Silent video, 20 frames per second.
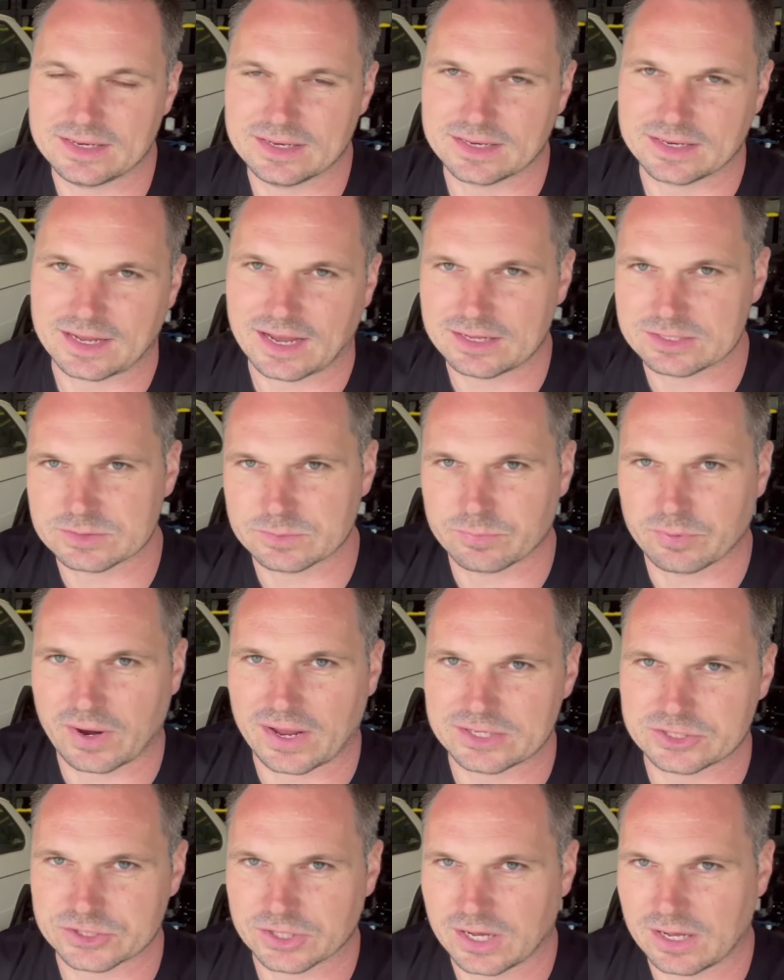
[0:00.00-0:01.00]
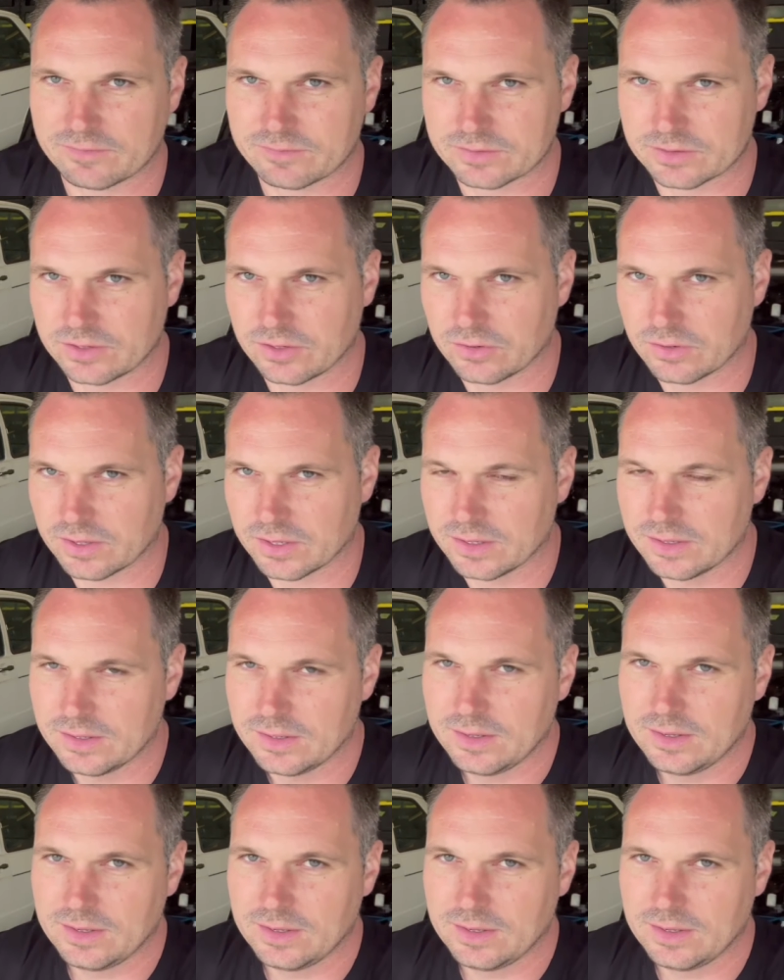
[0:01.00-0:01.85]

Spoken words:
and the guys would branch off and go to